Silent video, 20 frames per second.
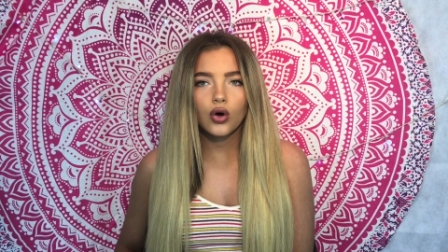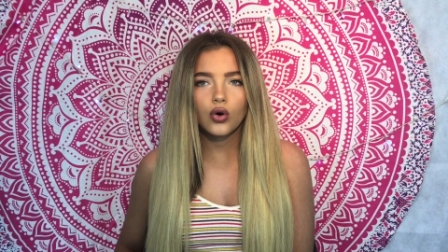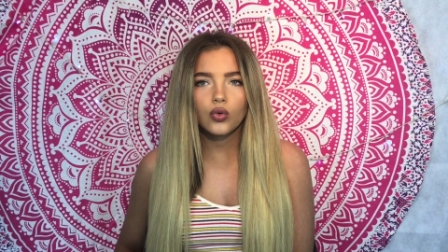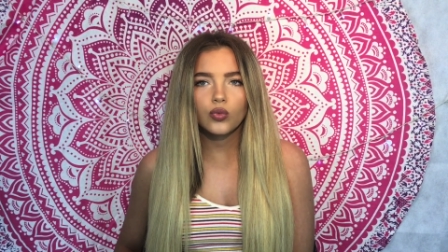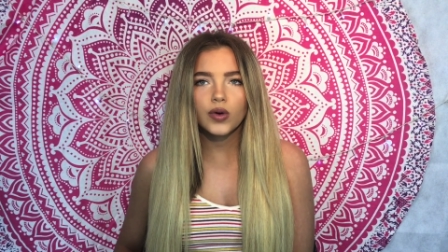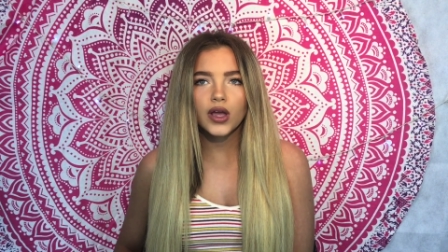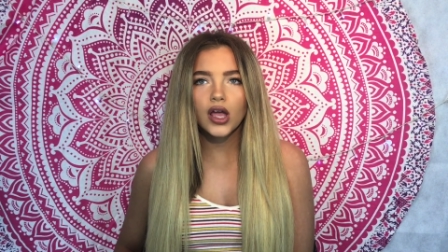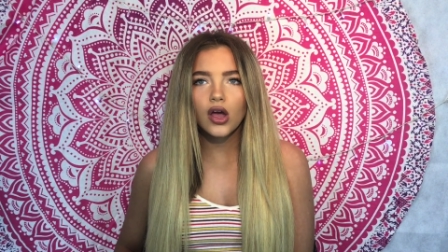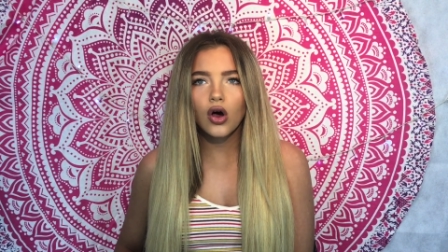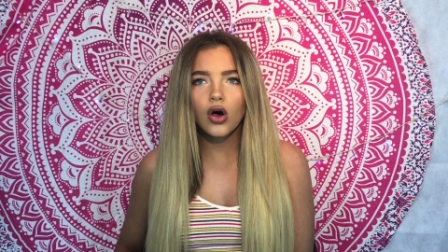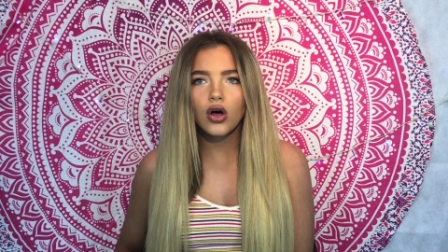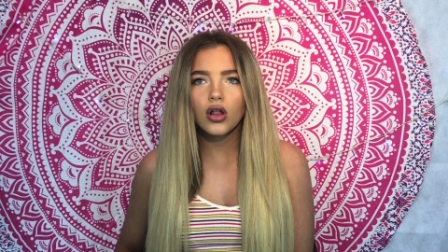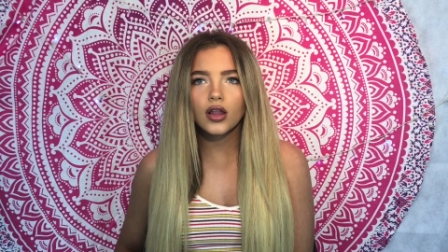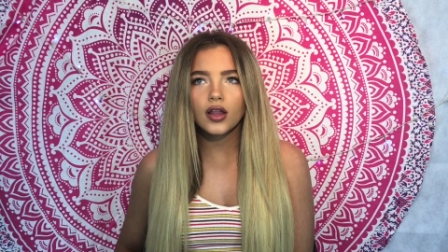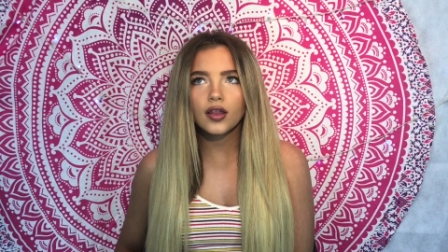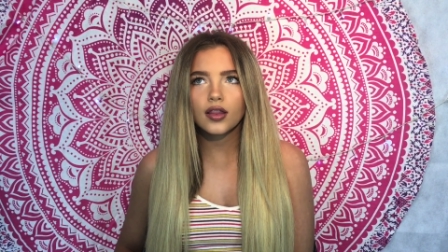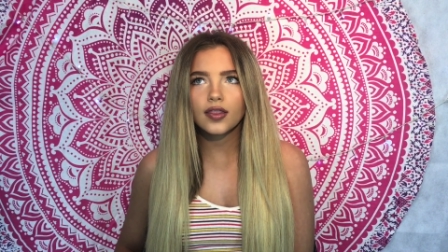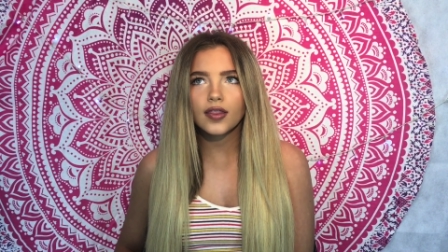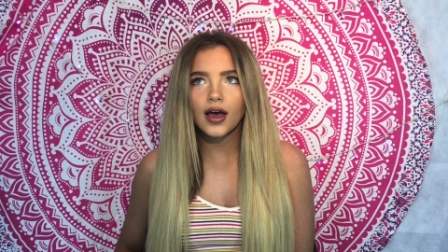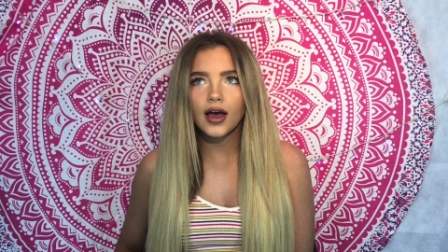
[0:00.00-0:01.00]
We call
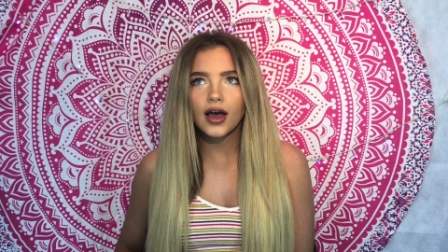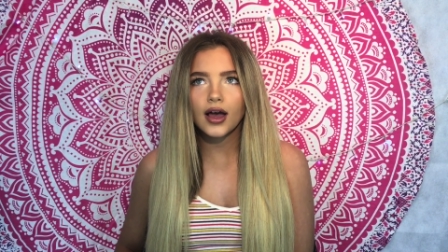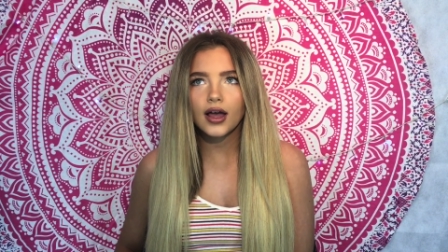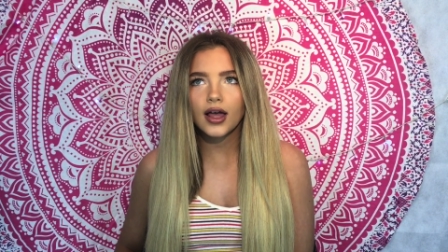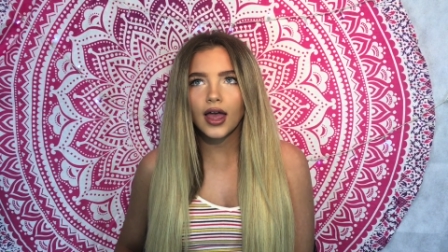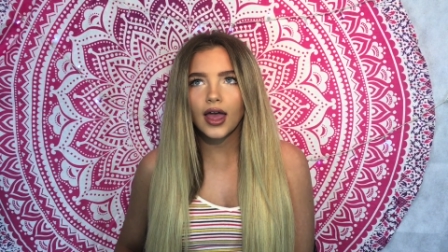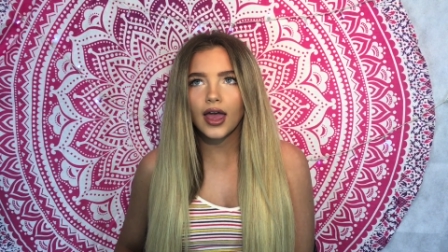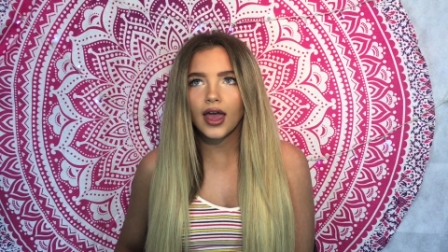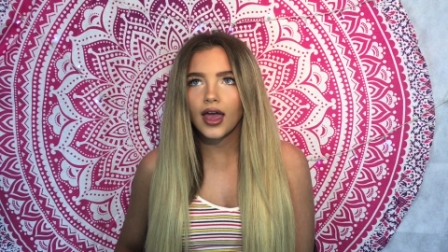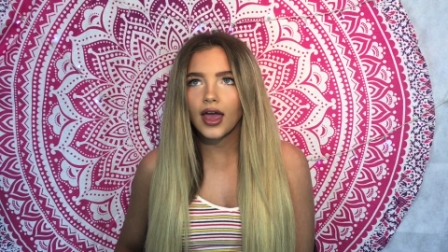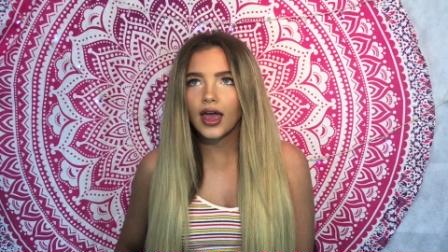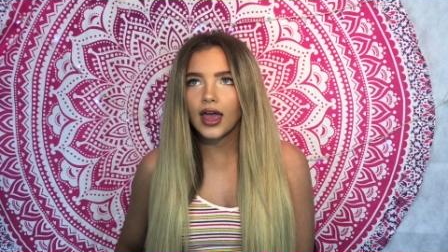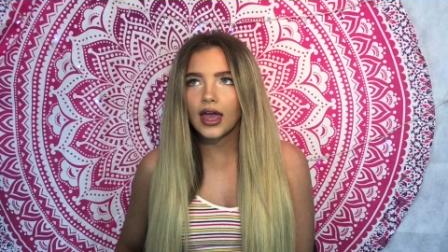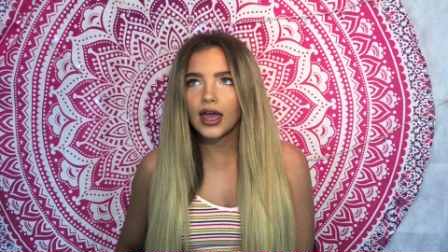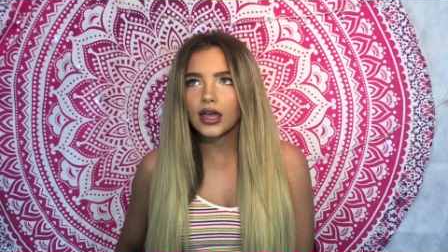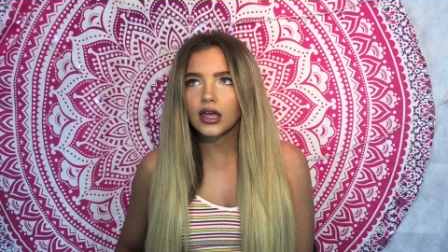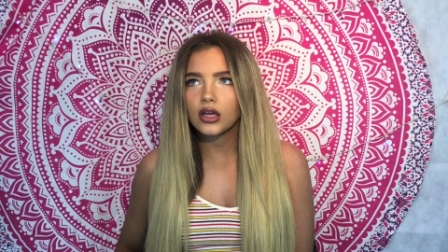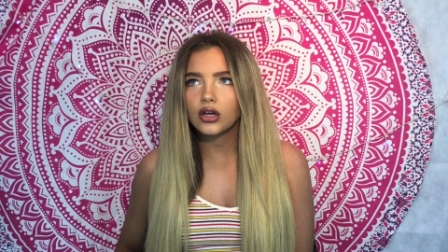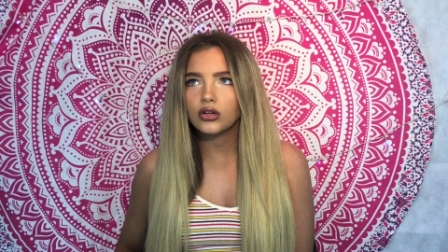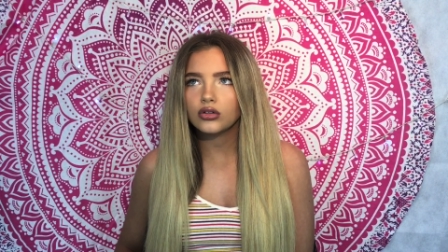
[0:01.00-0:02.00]
that
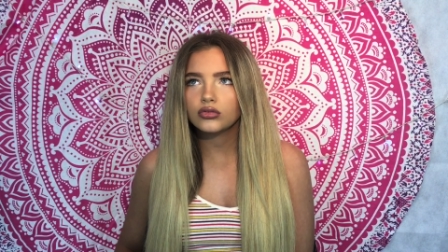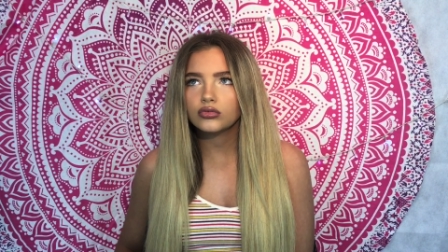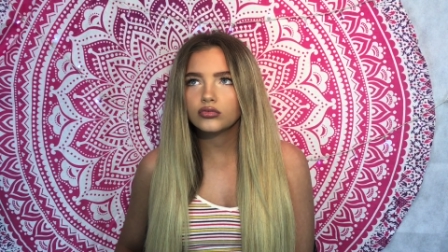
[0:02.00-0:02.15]
a